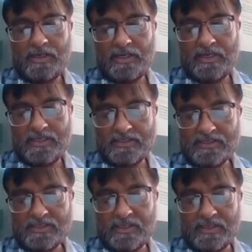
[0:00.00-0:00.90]

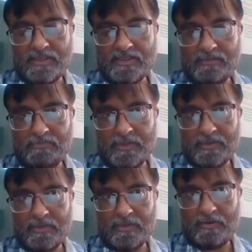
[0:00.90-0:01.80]
is uh, uh,
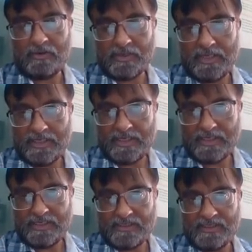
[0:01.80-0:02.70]
organic
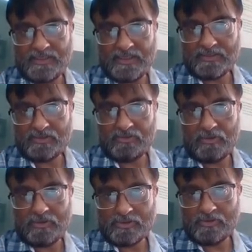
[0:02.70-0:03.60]
acid and so
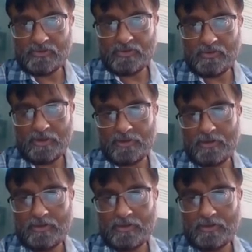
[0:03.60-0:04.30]
so on